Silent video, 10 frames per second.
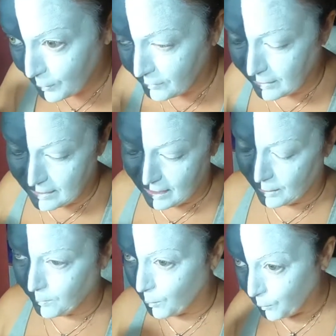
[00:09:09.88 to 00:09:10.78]

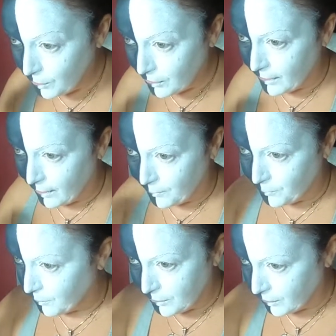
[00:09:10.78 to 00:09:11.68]
everything, but we're good now,
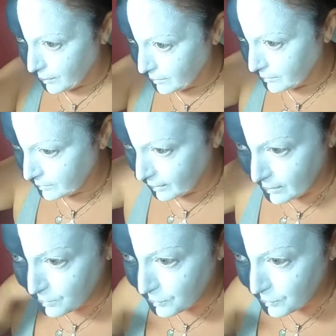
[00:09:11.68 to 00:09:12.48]
we're good. It's